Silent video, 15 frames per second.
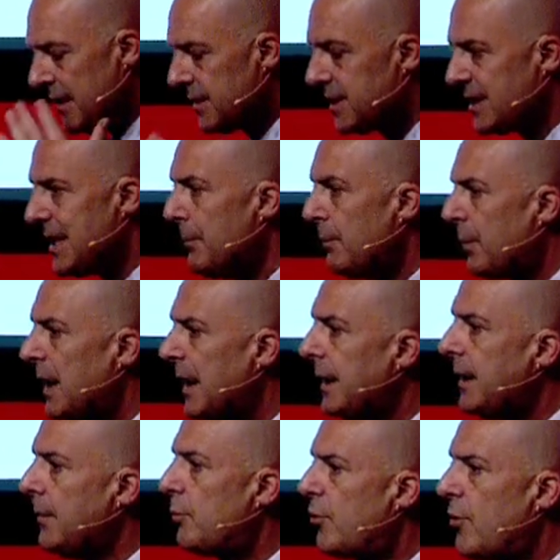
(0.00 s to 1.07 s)

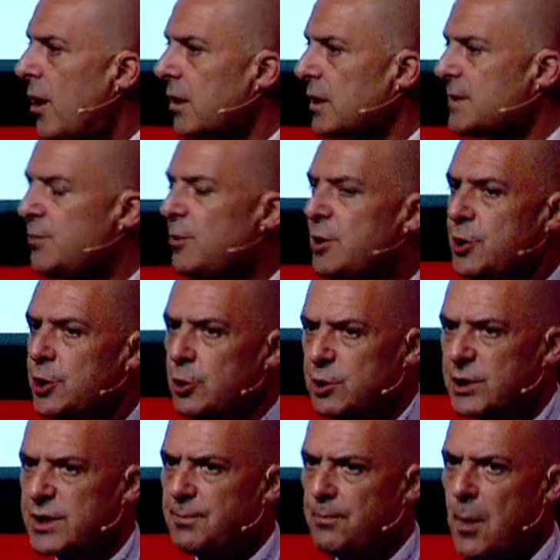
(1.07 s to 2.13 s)
simply products
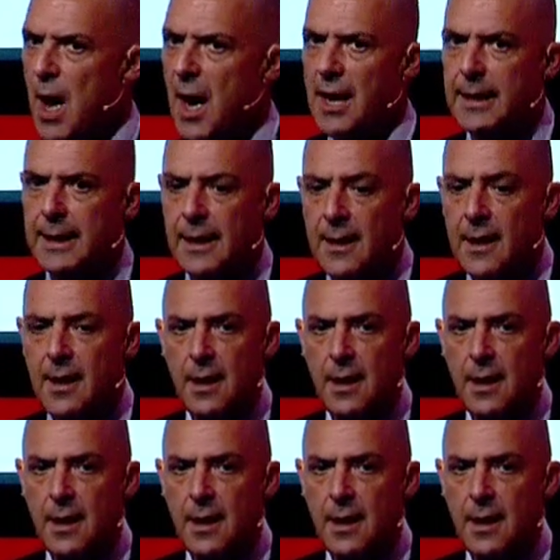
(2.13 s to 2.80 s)
produced by